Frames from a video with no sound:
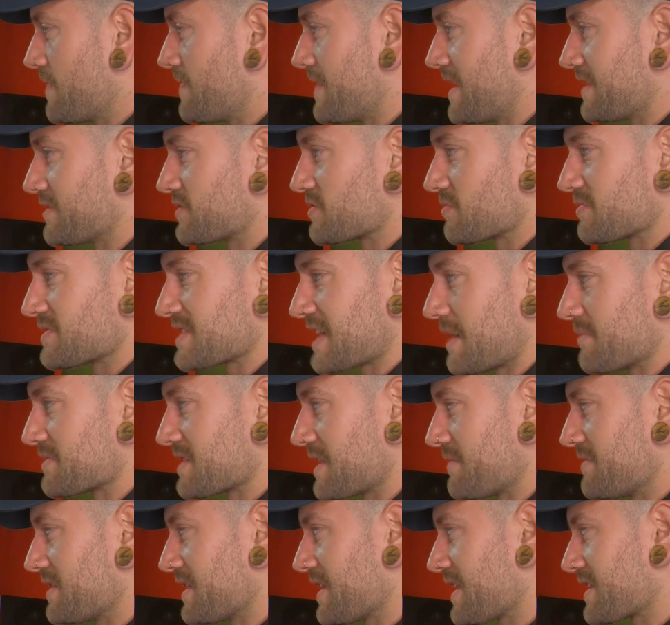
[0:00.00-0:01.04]
sometimes
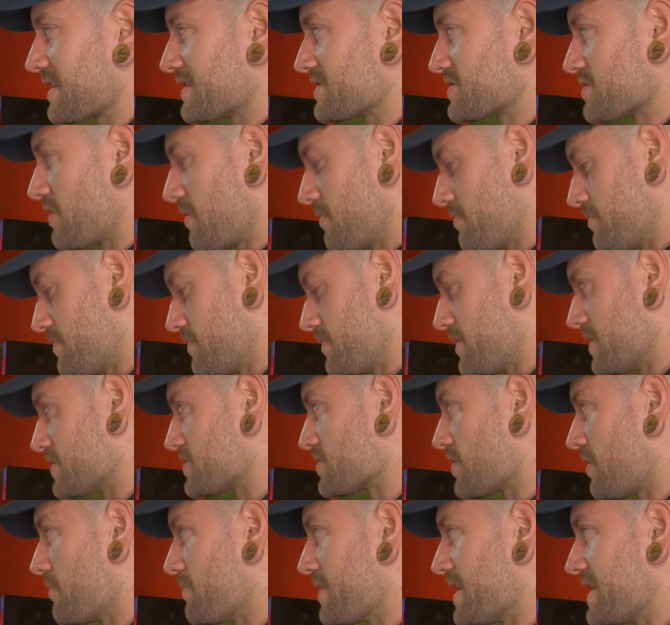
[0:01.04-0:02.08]
having like a top
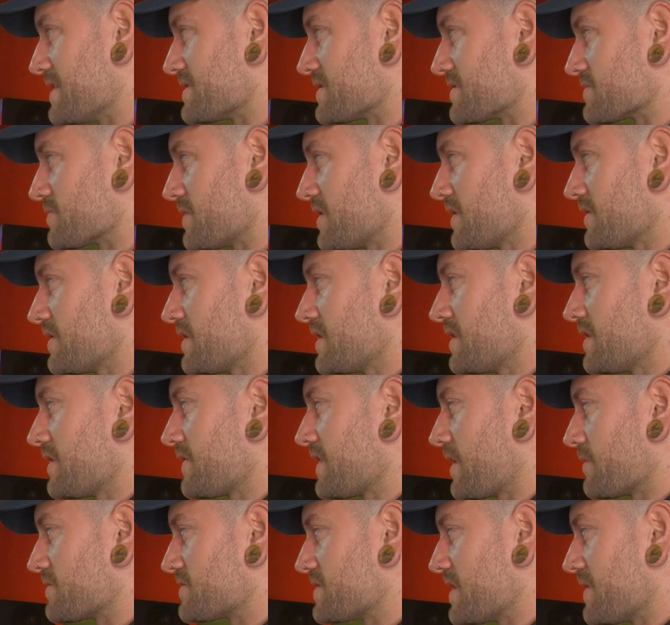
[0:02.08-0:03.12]
bass as well. That
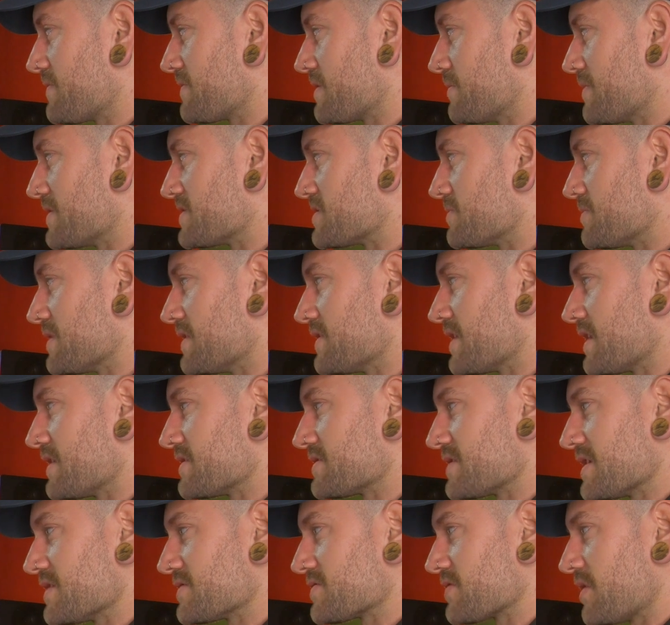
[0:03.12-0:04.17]
was definitely meant to be that. It
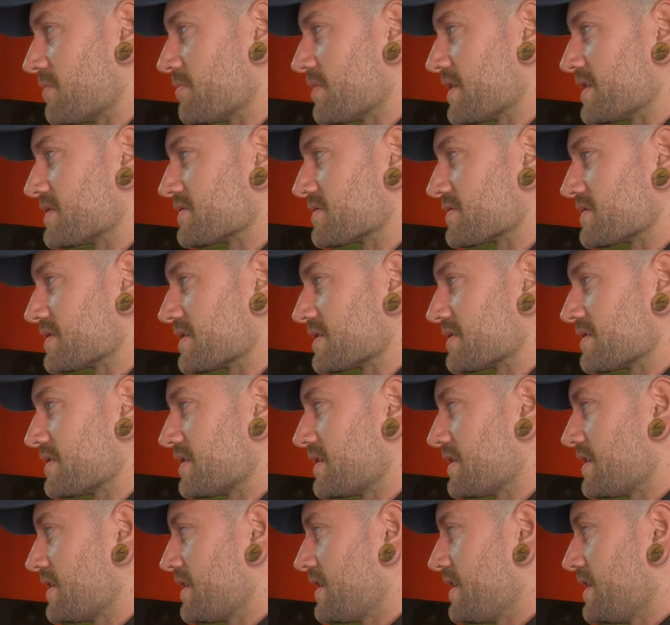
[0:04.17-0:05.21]
says top bass, doesn't it?
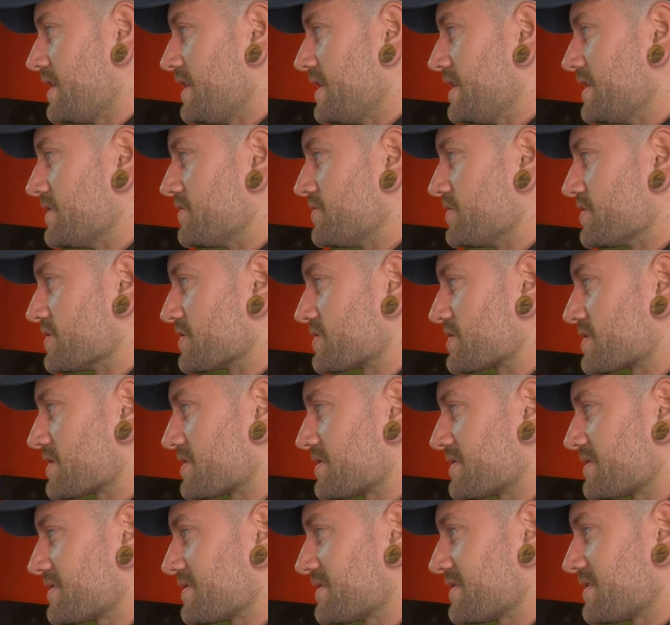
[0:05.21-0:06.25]
Idiot.
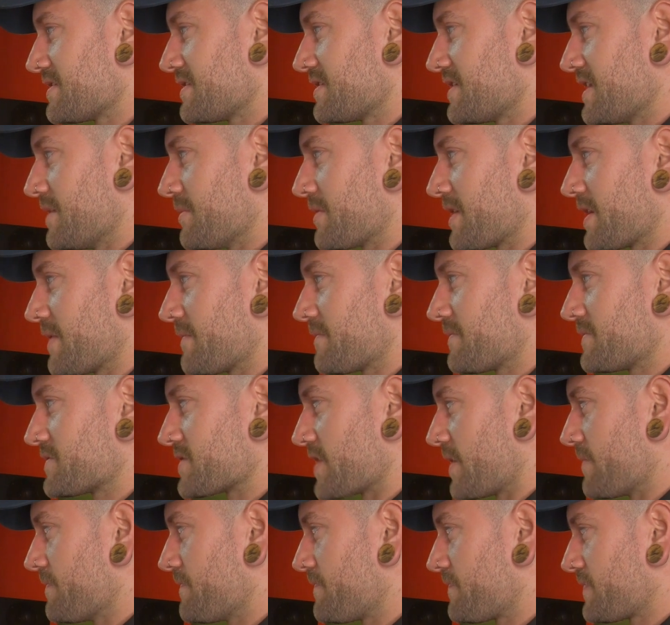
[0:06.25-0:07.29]
There we go.
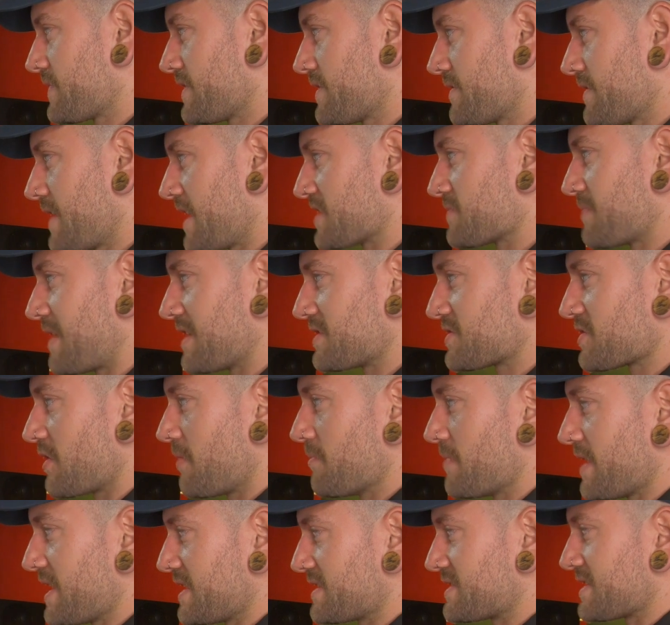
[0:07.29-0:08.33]
So that's my top
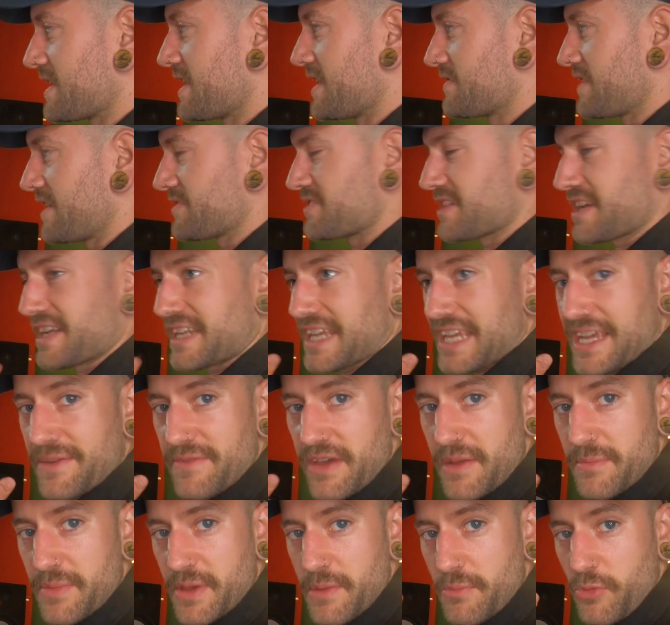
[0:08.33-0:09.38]
bass there. That's to kind of give it
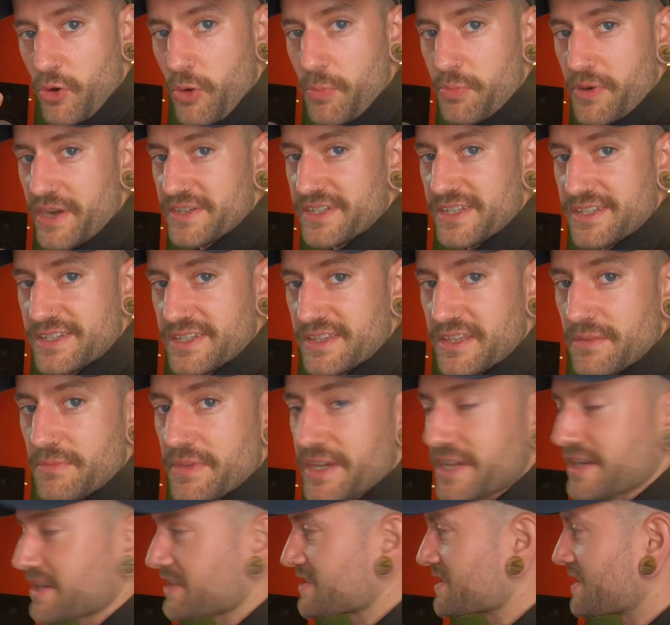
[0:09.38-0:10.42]
a bit more presence in the
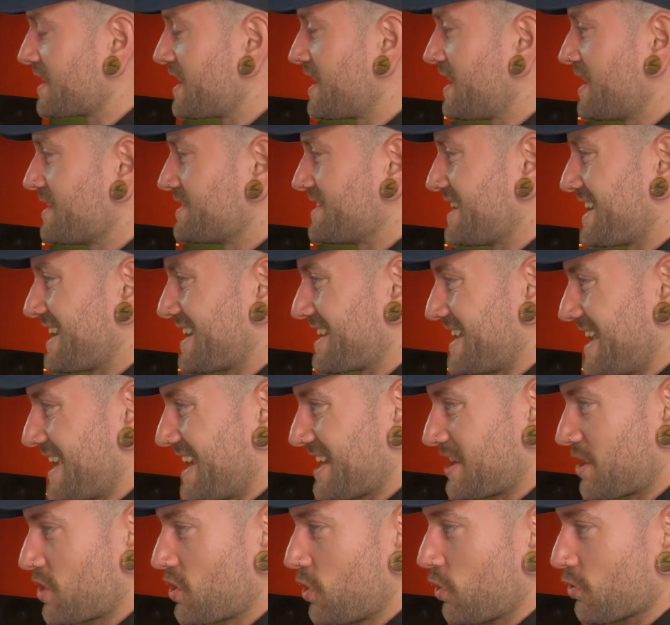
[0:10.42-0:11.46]
mix. So it
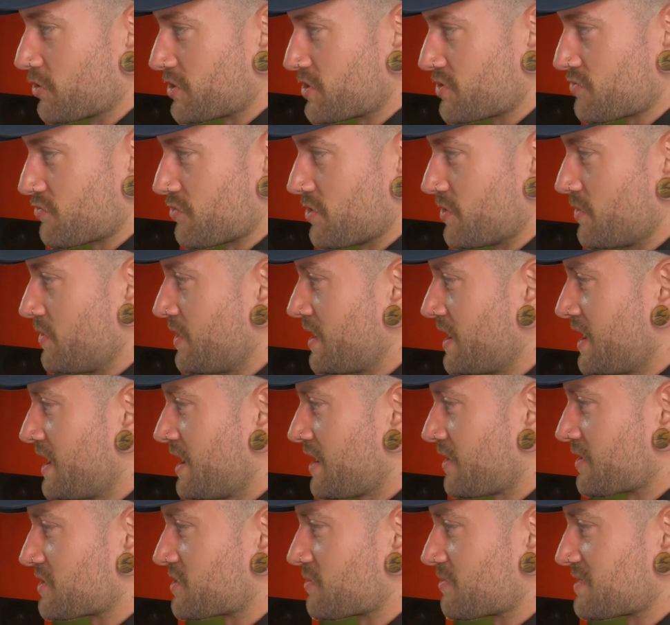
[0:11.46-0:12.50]
kind of cuts through,
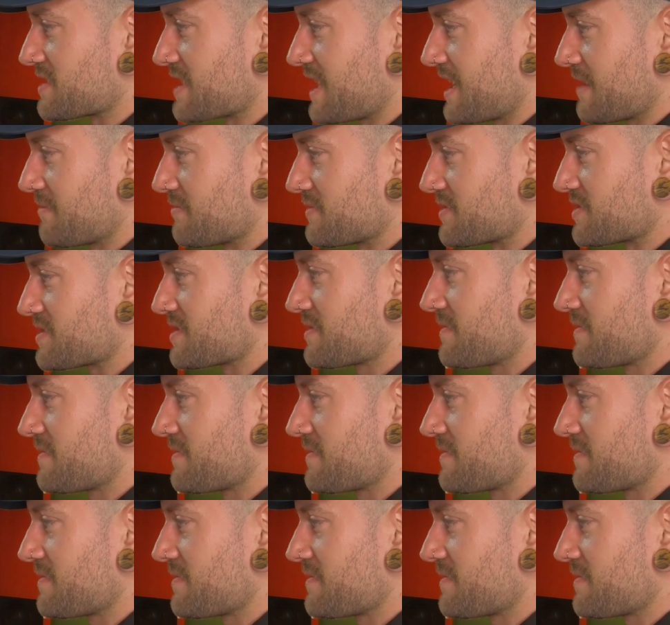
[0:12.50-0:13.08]
because sometimes,